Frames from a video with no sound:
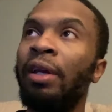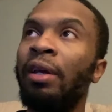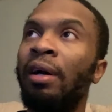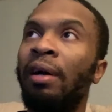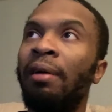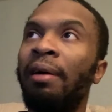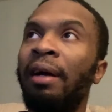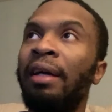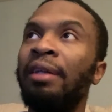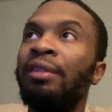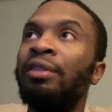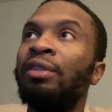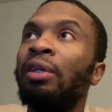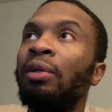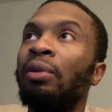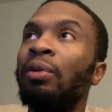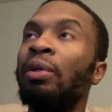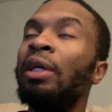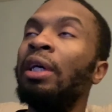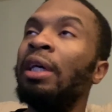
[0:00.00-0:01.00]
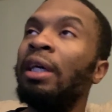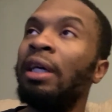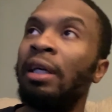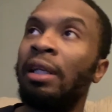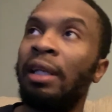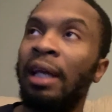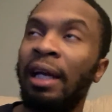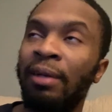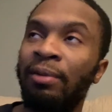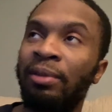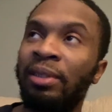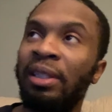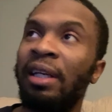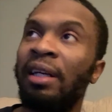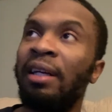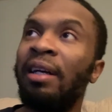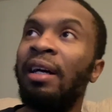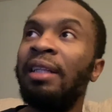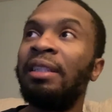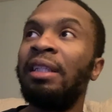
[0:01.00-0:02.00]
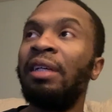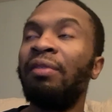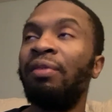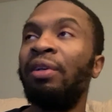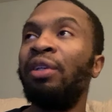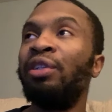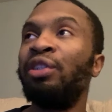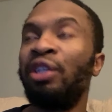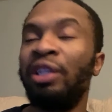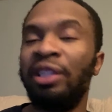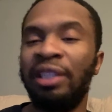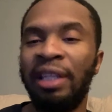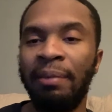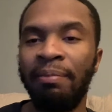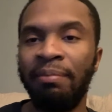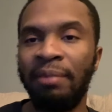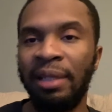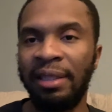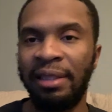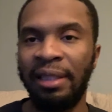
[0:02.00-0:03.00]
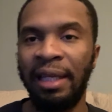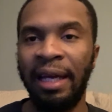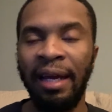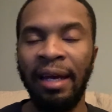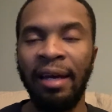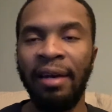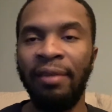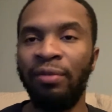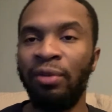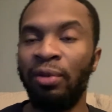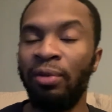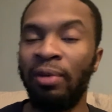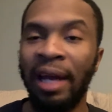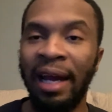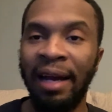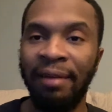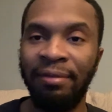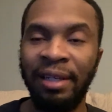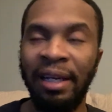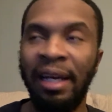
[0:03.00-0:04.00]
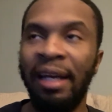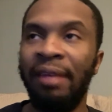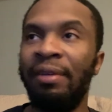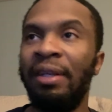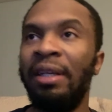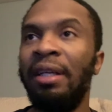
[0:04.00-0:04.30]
All right, so like I was saying, contact finisher is a must-have. You have to have it.